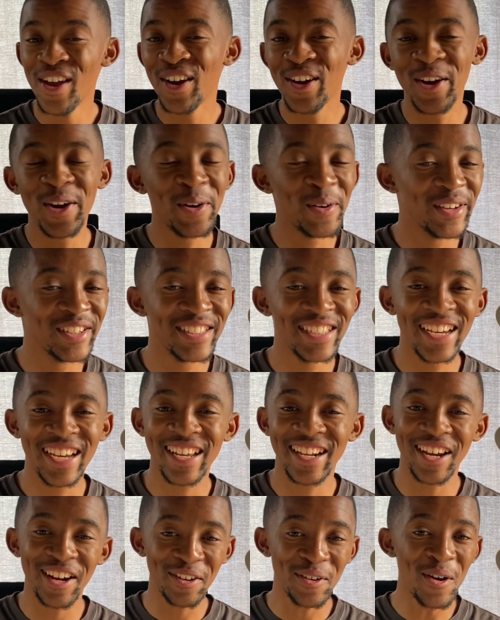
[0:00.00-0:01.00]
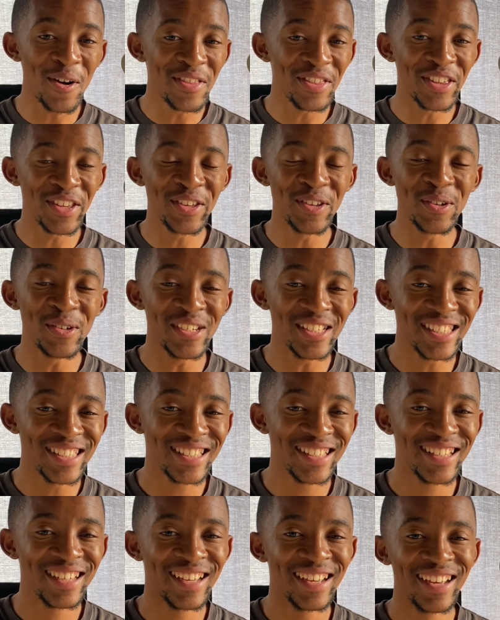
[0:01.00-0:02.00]
go and check it out on the news.
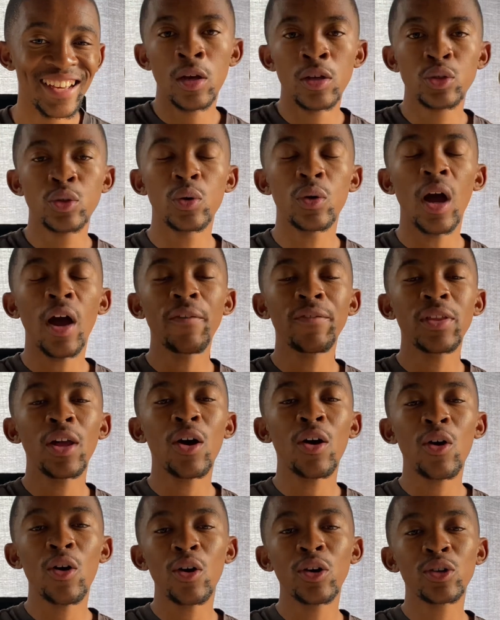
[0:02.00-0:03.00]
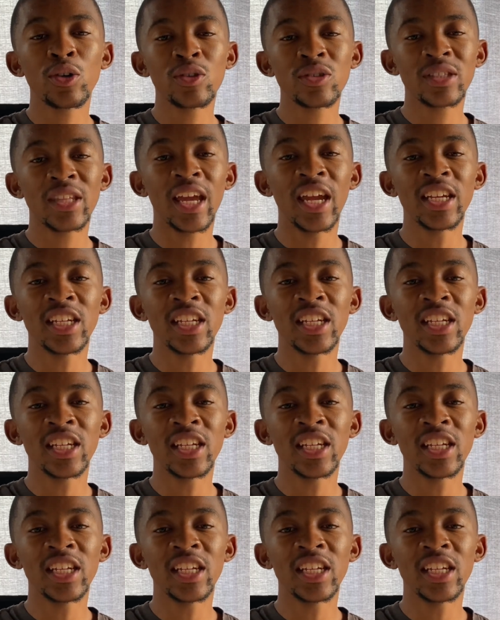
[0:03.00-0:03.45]
So after all those stages,